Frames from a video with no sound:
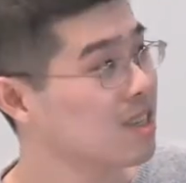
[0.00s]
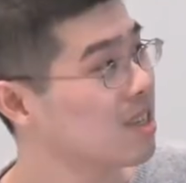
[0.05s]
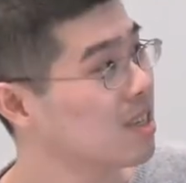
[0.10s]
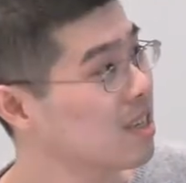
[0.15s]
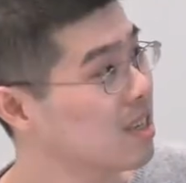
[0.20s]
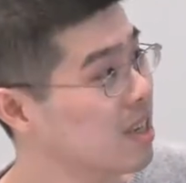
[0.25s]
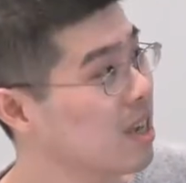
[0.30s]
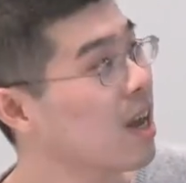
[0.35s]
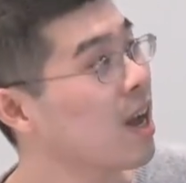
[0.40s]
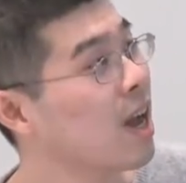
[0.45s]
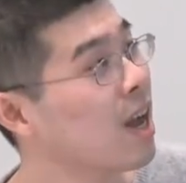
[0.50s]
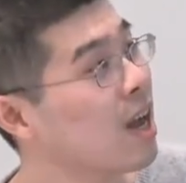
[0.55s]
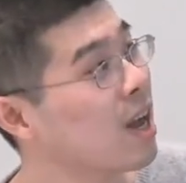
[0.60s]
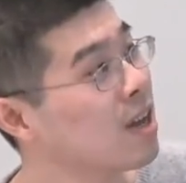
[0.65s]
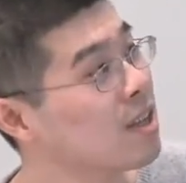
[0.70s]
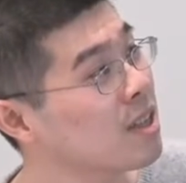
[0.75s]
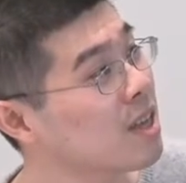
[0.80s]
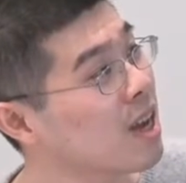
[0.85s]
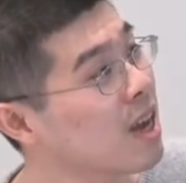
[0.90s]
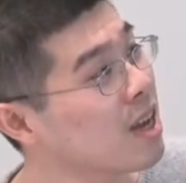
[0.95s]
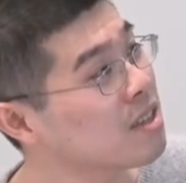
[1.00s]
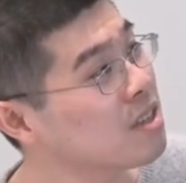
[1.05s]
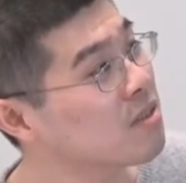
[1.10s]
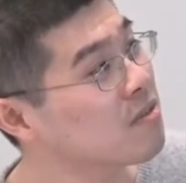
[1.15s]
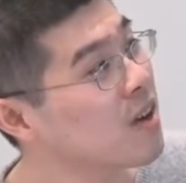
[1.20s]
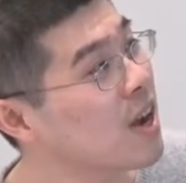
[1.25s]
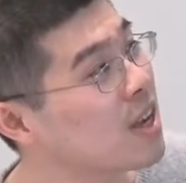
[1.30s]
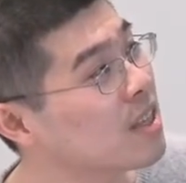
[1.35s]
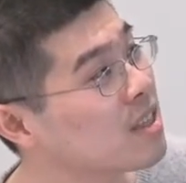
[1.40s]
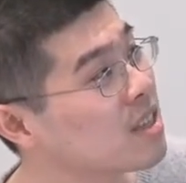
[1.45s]
Yeah, I I
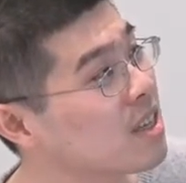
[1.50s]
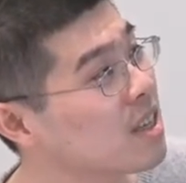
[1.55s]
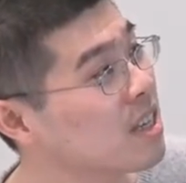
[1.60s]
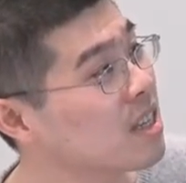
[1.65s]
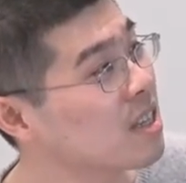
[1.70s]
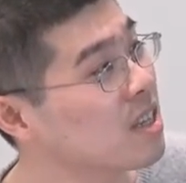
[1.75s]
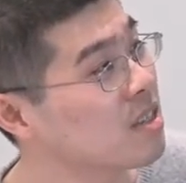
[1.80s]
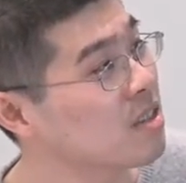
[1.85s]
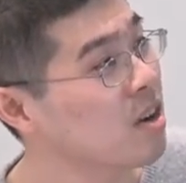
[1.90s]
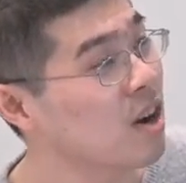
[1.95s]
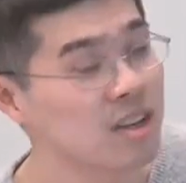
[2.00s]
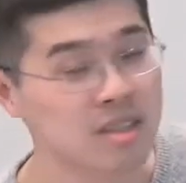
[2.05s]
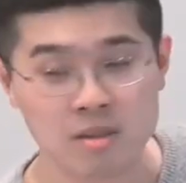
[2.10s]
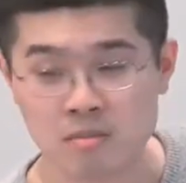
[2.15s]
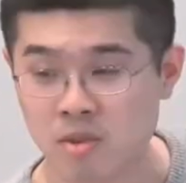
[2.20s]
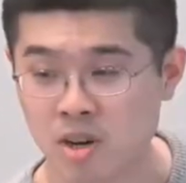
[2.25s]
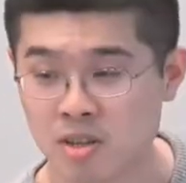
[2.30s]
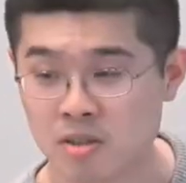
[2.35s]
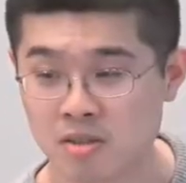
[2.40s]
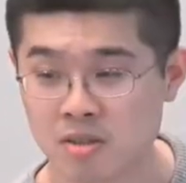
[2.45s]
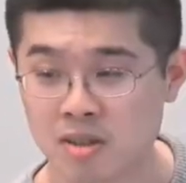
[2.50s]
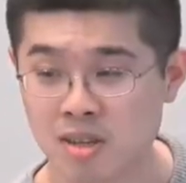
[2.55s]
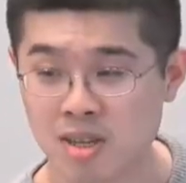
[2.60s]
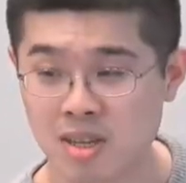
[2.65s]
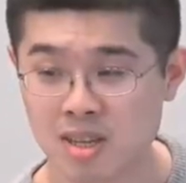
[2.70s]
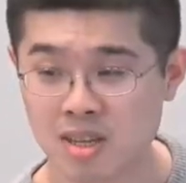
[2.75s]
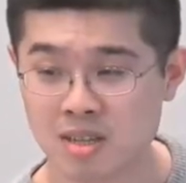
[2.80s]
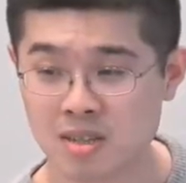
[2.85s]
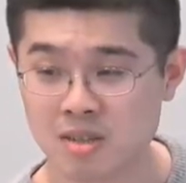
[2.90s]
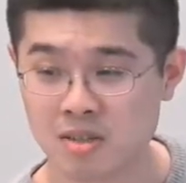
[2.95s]
defined in the noisy model,
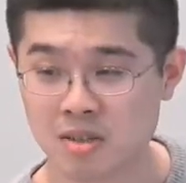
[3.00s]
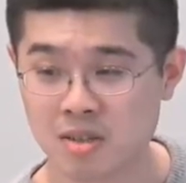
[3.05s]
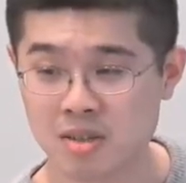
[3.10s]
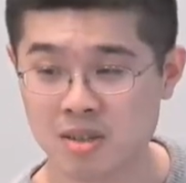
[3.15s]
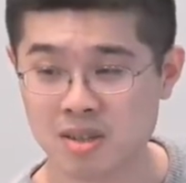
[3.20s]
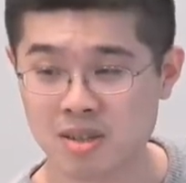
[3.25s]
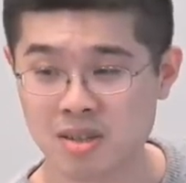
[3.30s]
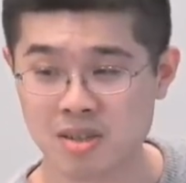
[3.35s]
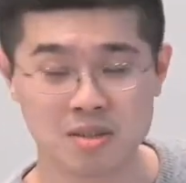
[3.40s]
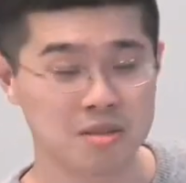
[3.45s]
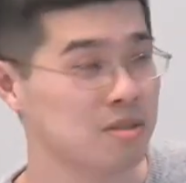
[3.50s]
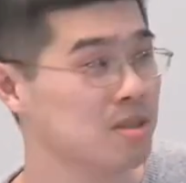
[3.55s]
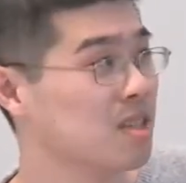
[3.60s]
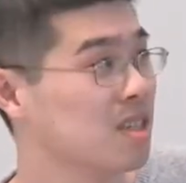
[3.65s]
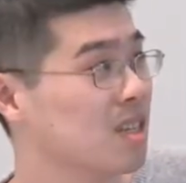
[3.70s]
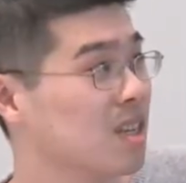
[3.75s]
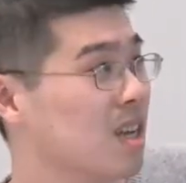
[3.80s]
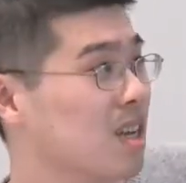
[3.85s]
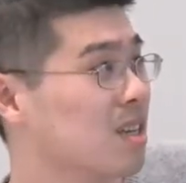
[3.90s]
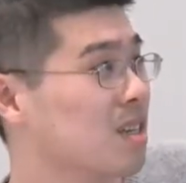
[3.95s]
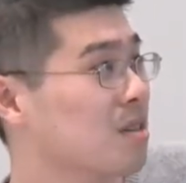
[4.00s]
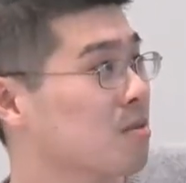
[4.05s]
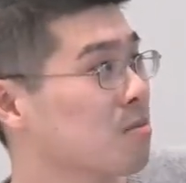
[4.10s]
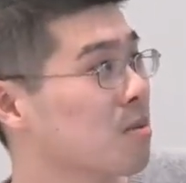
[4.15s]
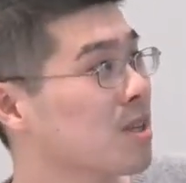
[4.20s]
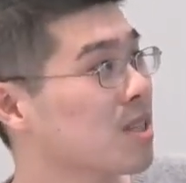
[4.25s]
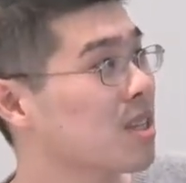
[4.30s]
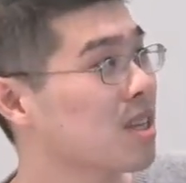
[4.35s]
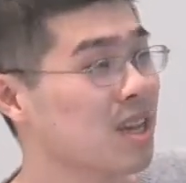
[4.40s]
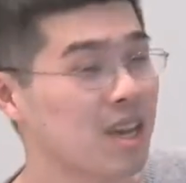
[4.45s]
so you see like
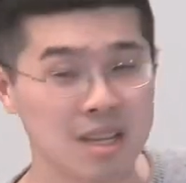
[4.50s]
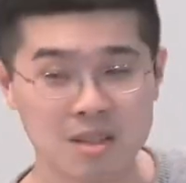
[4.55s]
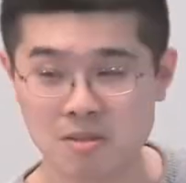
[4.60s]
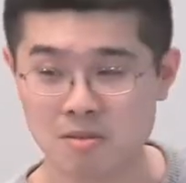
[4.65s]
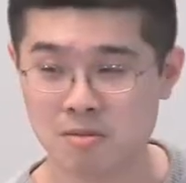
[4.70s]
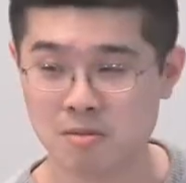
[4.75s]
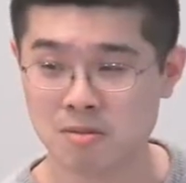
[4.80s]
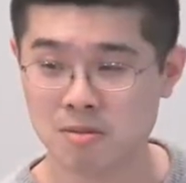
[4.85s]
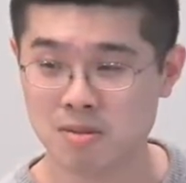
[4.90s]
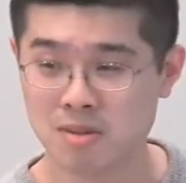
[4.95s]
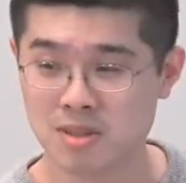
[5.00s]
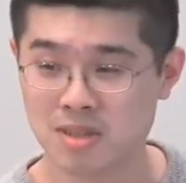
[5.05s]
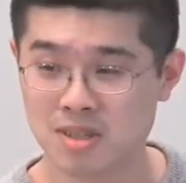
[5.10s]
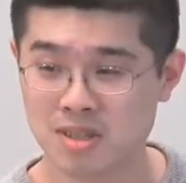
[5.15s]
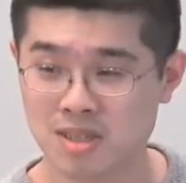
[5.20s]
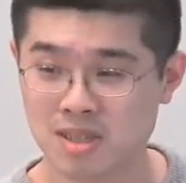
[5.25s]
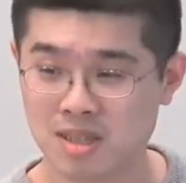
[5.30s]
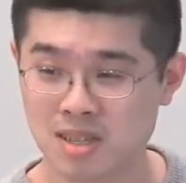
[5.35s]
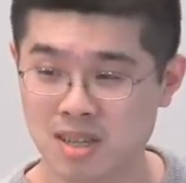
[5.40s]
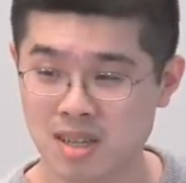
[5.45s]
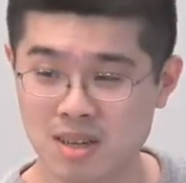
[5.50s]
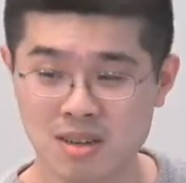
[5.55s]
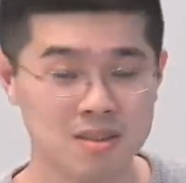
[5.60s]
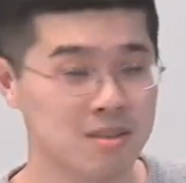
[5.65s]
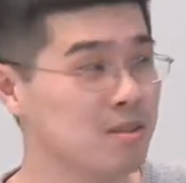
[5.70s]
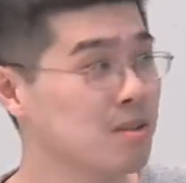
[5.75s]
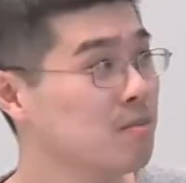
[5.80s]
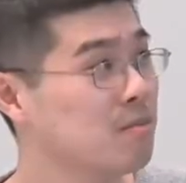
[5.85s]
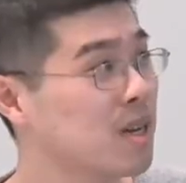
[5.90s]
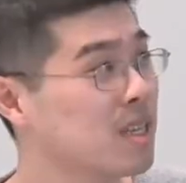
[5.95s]
what they can do.
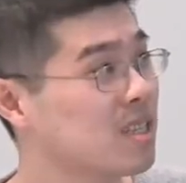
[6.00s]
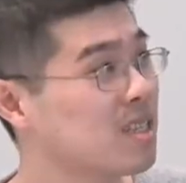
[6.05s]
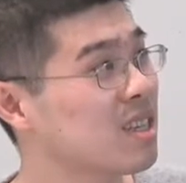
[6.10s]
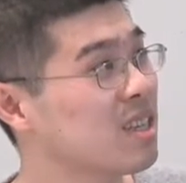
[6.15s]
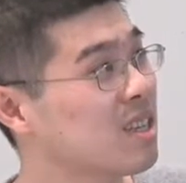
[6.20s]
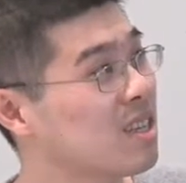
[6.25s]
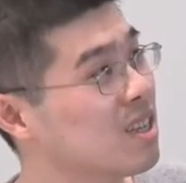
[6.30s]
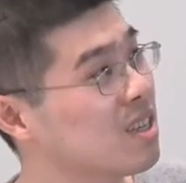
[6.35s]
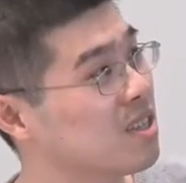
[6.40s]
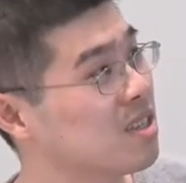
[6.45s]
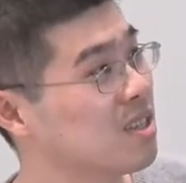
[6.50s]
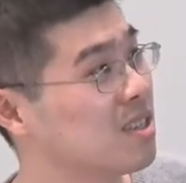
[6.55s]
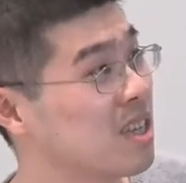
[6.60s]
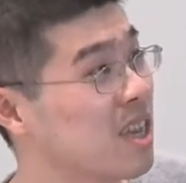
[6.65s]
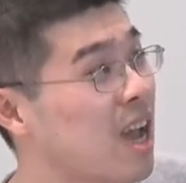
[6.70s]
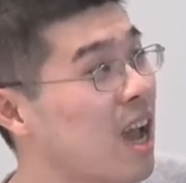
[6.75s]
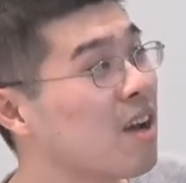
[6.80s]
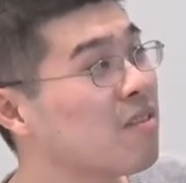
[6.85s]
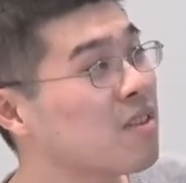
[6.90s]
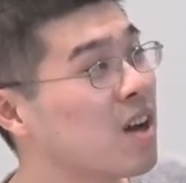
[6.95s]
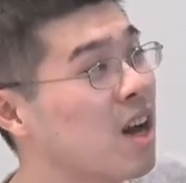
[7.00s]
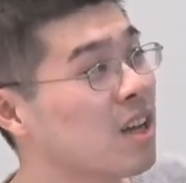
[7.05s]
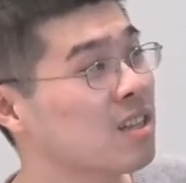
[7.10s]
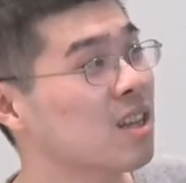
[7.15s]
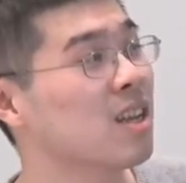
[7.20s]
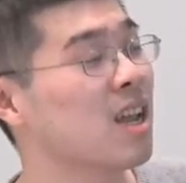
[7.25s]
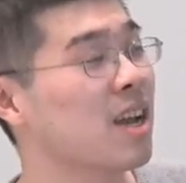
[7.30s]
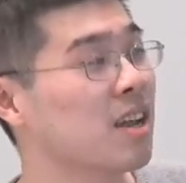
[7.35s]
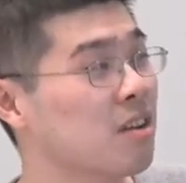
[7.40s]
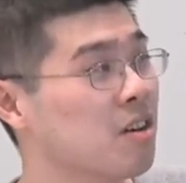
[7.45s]
But uh, they have the
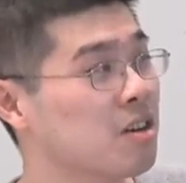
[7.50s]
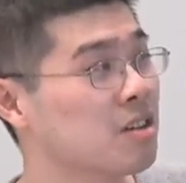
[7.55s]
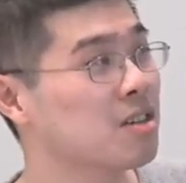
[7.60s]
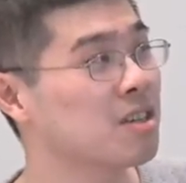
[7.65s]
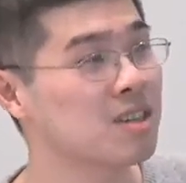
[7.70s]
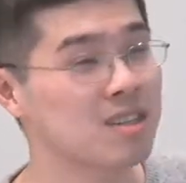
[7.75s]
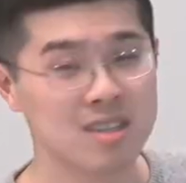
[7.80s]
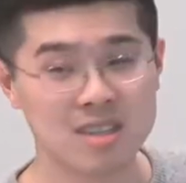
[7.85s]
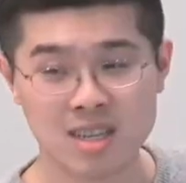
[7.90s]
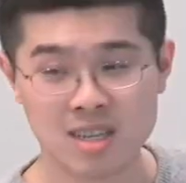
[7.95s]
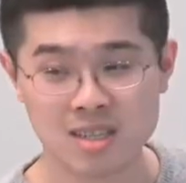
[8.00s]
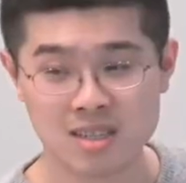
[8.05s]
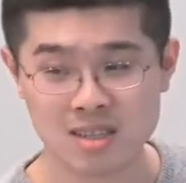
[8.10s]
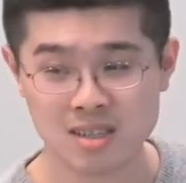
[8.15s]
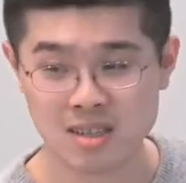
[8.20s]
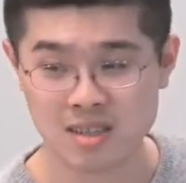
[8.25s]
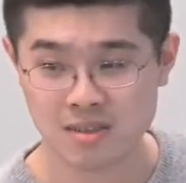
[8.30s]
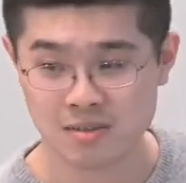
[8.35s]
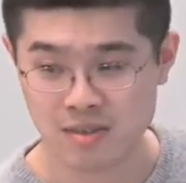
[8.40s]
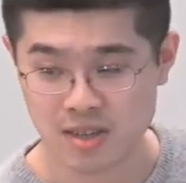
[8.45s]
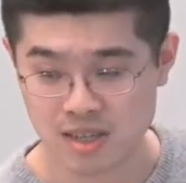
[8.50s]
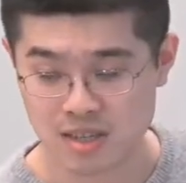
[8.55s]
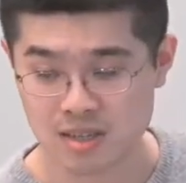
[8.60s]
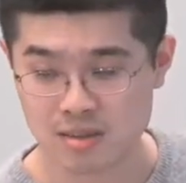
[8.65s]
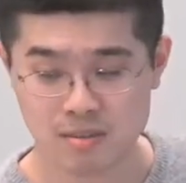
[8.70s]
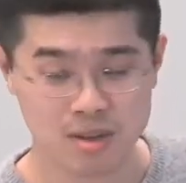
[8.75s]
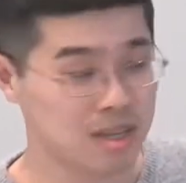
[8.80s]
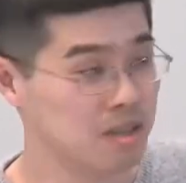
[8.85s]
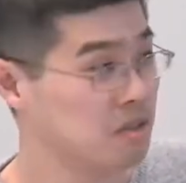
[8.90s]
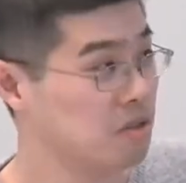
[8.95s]
underlying order. That's uh,
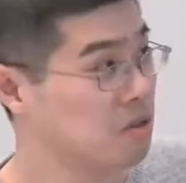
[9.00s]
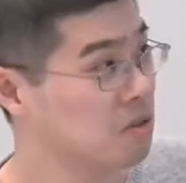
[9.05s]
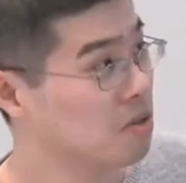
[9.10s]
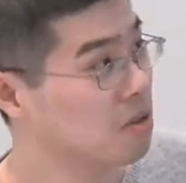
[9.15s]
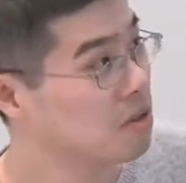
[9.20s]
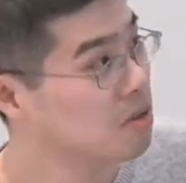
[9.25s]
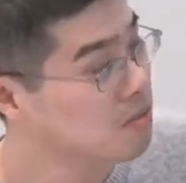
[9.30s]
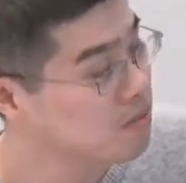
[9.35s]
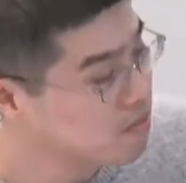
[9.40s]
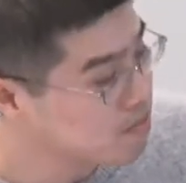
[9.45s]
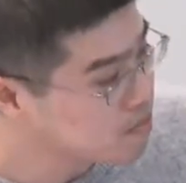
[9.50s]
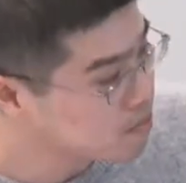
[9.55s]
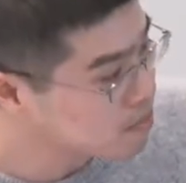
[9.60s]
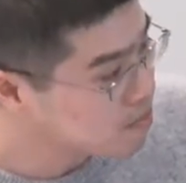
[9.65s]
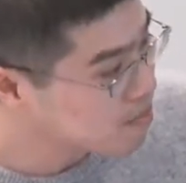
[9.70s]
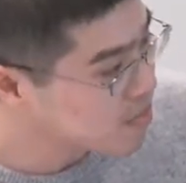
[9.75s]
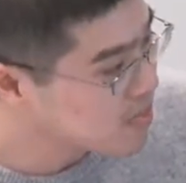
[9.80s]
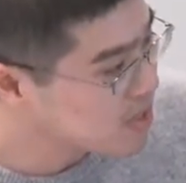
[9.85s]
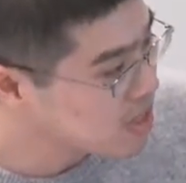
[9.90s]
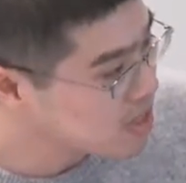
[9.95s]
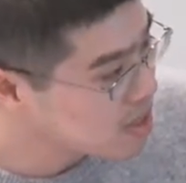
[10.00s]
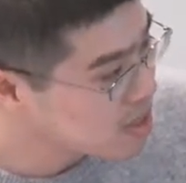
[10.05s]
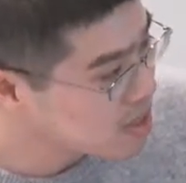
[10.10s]
fixed, but you don't know. Okay.